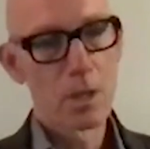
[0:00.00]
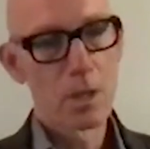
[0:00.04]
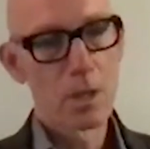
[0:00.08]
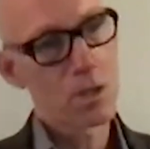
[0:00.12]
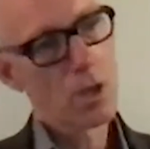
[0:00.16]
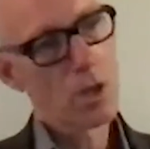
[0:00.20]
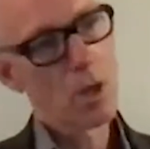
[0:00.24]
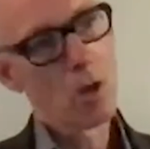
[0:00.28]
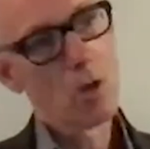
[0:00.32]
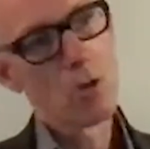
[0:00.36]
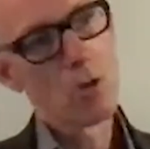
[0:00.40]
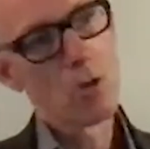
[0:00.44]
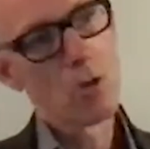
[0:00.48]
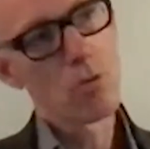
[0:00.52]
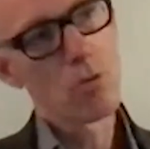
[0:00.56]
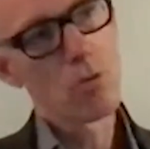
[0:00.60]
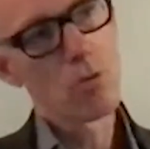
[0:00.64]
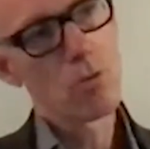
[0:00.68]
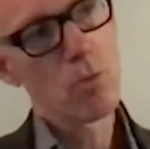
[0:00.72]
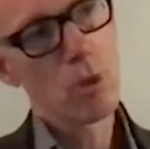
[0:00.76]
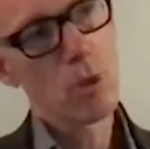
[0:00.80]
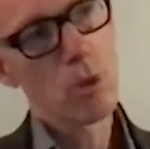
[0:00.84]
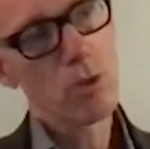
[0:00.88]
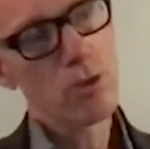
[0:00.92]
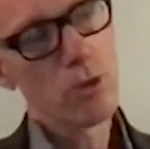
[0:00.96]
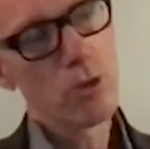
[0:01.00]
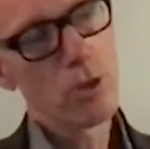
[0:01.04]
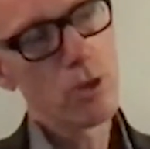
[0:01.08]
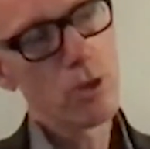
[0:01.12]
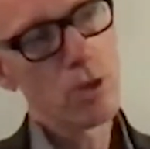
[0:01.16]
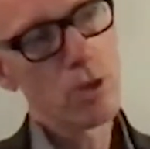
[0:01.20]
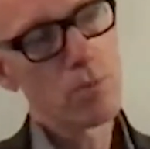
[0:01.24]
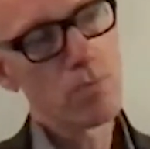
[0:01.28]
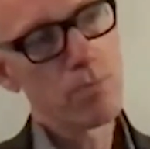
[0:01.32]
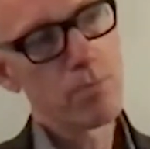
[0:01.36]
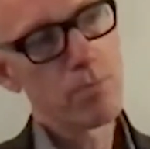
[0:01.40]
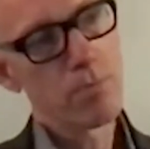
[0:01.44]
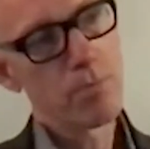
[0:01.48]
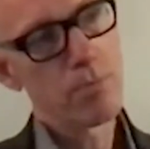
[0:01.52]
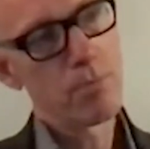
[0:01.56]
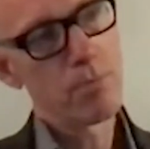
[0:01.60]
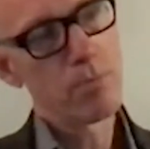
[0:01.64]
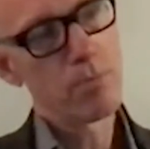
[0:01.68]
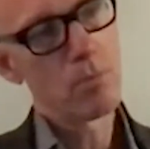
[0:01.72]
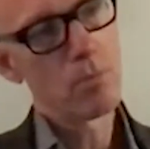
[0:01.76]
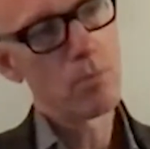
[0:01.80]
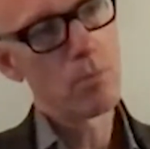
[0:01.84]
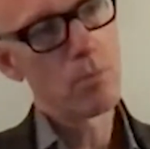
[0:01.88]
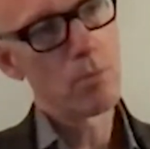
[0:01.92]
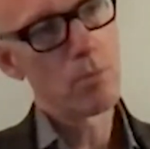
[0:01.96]
So, what you could
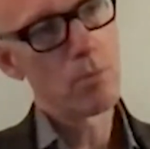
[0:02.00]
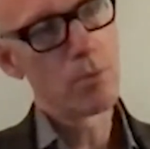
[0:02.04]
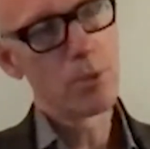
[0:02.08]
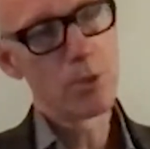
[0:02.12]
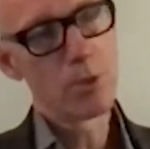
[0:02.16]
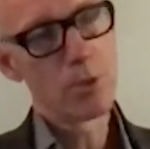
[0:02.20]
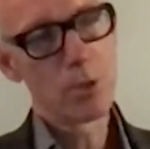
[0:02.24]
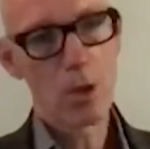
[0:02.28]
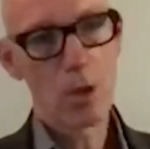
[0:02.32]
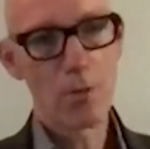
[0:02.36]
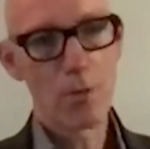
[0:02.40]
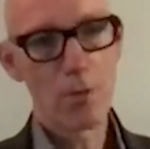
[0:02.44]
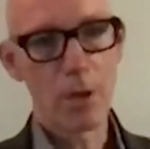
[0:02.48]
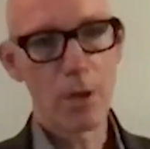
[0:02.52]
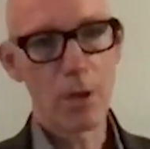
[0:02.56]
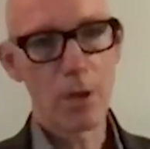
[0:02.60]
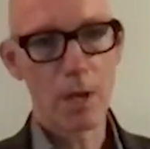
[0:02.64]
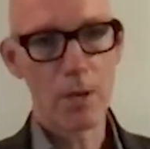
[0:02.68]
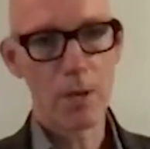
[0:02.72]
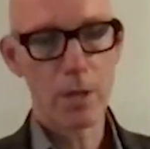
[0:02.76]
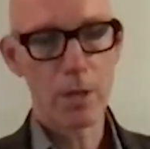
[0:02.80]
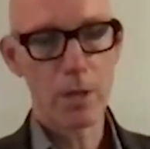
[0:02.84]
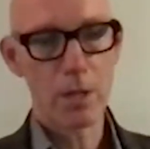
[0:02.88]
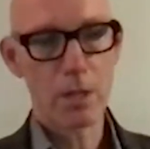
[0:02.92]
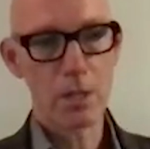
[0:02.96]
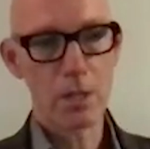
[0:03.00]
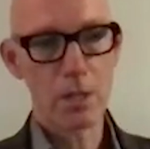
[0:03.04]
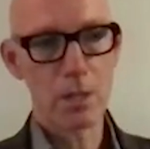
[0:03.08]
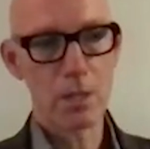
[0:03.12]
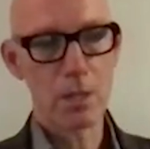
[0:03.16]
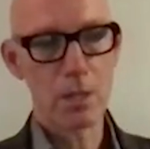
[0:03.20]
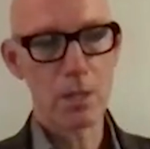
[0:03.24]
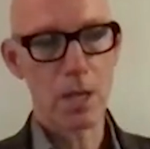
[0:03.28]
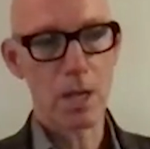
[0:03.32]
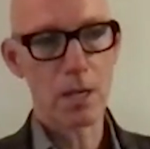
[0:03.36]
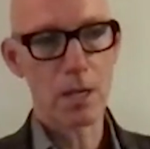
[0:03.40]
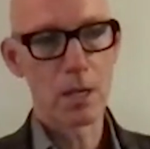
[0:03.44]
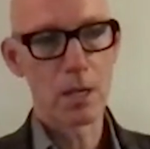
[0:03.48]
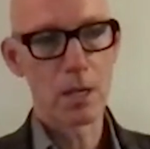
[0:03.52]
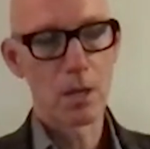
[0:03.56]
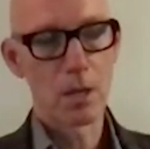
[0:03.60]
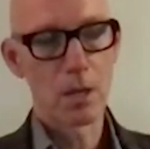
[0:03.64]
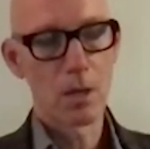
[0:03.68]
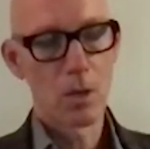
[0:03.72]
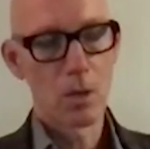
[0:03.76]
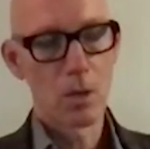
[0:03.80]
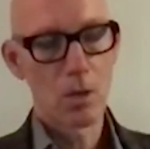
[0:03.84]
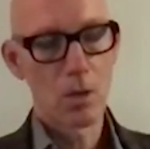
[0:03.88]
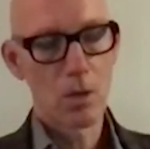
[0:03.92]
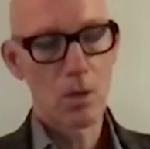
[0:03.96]
observe, I think, is that
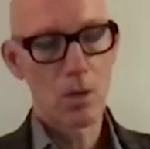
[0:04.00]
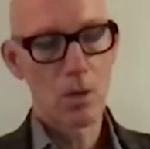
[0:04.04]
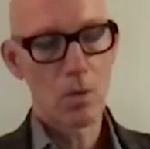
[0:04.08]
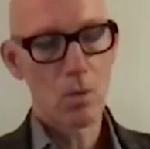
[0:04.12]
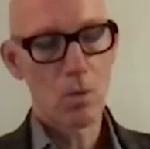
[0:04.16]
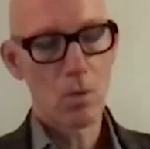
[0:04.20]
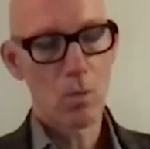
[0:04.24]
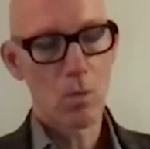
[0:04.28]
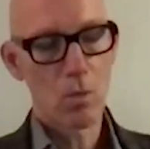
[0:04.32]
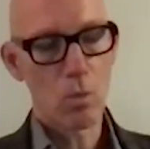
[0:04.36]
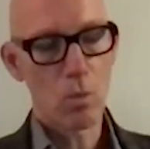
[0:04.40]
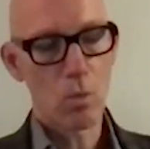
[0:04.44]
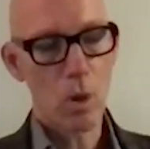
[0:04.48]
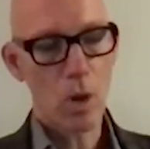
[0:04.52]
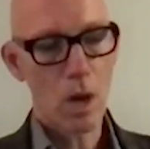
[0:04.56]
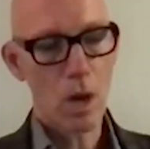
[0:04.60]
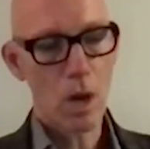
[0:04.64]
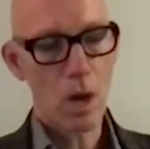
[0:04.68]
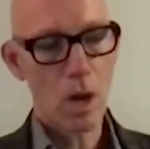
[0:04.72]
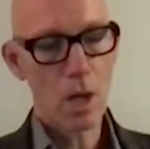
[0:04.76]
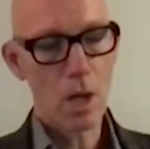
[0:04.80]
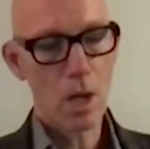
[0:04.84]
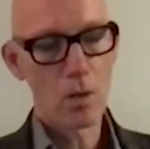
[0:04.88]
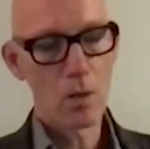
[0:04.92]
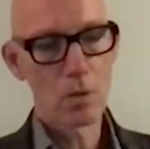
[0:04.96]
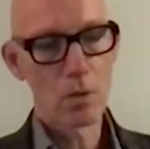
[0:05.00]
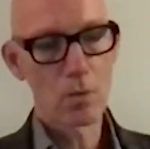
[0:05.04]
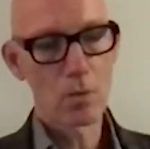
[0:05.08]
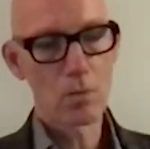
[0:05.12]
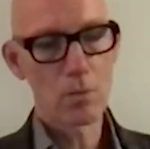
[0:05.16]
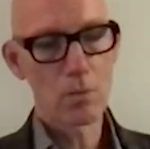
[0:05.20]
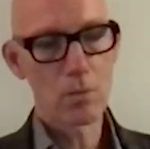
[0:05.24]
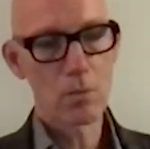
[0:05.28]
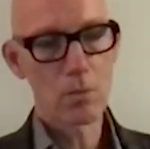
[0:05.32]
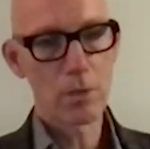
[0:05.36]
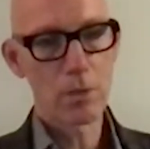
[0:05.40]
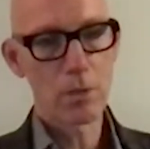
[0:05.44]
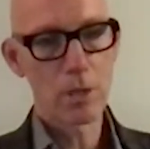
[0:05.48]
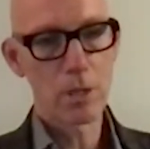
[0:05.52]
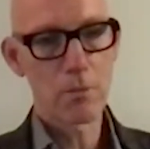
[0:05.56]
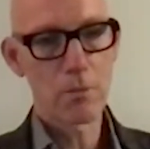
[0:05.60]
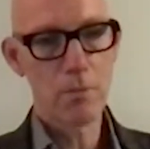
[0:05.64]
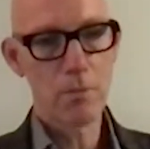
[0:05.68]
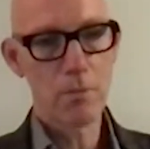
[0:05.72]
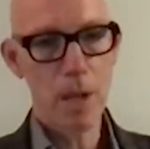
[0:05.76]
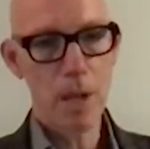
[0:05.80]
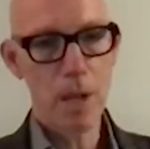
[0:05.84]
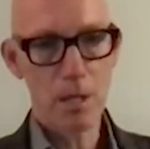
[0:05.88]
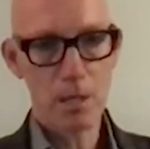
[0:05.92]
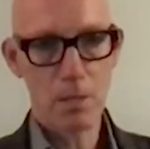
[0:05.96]
while these
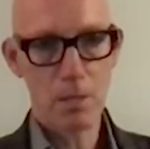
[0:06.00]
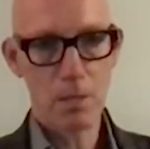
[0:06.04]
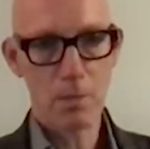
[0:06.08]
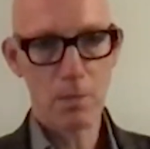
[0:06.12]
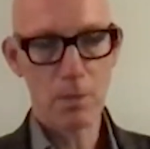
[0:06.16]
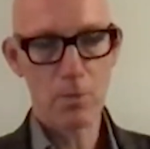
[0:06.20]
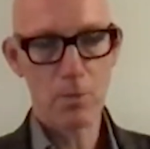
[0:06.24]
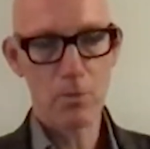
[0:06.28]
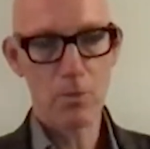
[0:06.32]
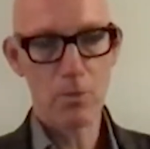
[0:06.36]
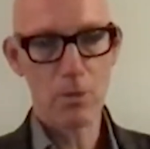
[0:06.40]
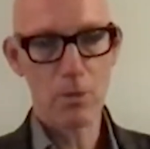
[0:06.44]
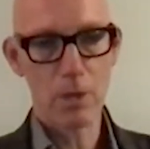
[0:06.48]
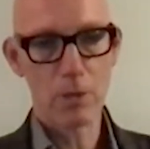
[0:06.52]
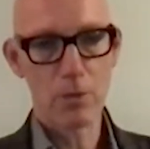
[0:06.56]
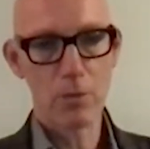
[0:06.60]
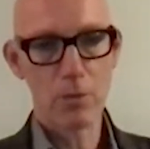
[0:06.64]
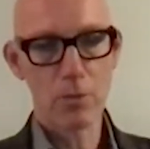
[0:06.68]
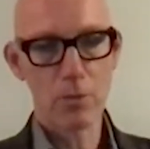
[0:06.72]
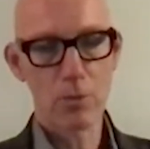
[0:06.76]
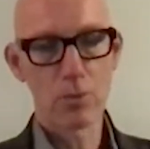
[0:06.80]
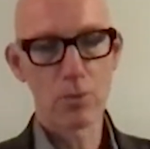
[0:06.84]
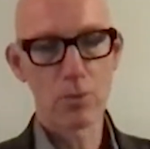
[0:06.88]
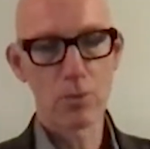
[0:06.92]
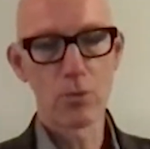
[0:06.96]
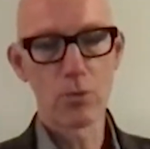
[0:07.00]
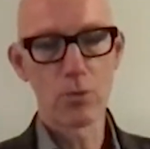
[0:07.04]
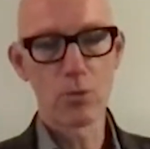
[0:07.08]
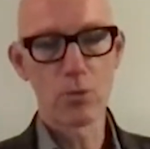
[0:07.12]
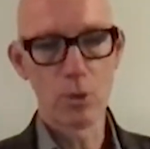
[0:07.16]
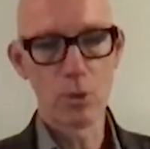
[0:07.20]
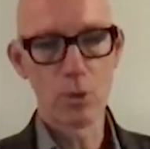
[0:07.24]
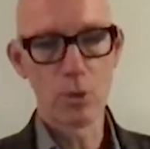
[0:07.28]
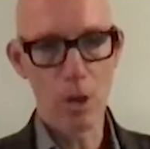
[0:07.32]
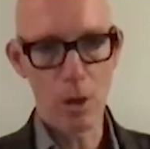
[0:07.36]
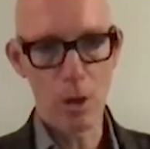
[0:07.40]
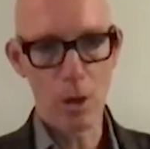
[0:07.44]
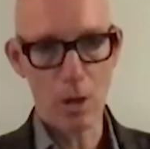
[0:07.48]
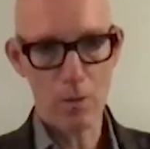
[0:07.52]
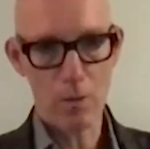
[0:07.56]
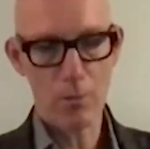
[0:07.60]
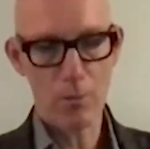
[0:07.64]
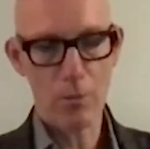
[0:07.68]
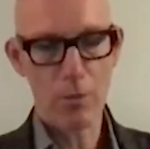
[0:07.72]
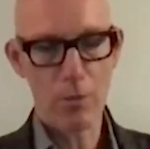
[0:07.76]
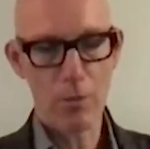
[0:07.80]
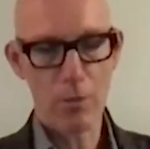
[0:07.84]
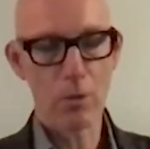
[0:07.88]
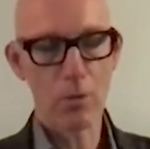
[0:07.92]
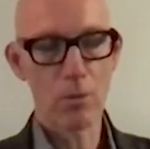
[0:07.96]
mass demonstrations do
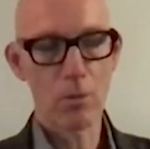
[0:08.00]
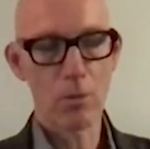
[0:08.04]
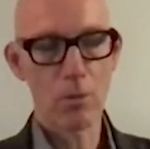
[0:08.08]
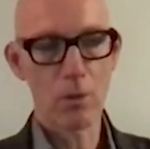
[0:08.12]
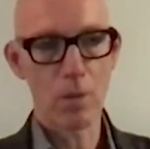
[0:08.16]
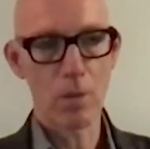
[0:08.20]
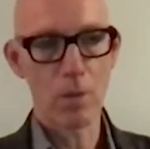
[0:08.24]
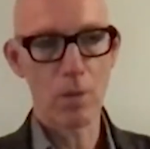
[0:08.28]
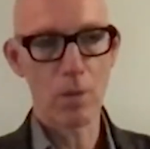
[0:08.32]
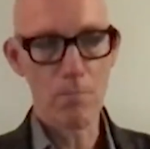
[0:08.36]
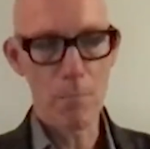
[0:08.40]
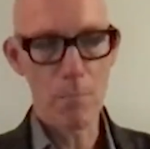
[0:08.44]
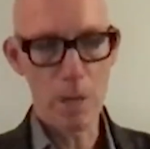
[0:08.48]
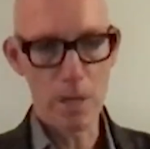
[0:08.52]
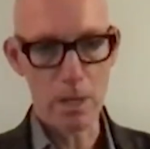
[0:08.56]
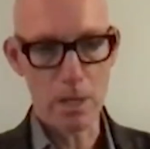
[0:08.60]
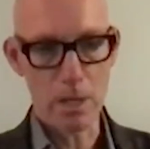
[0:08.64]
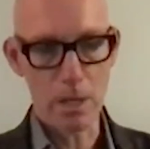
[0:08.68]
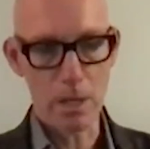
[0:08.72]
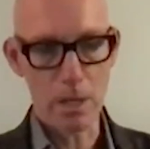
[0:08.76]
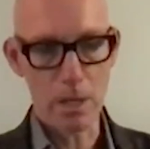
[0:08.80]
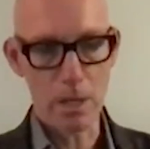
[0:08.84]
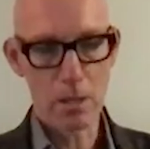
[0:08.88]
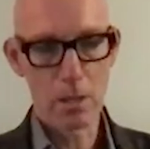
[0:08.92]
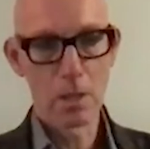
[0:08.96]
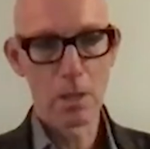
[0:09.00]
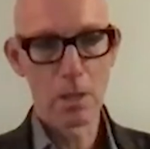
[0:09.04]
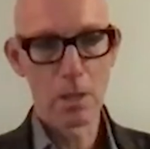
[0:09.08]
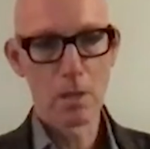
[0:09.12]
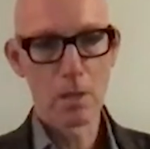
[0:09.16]
not, for a minute,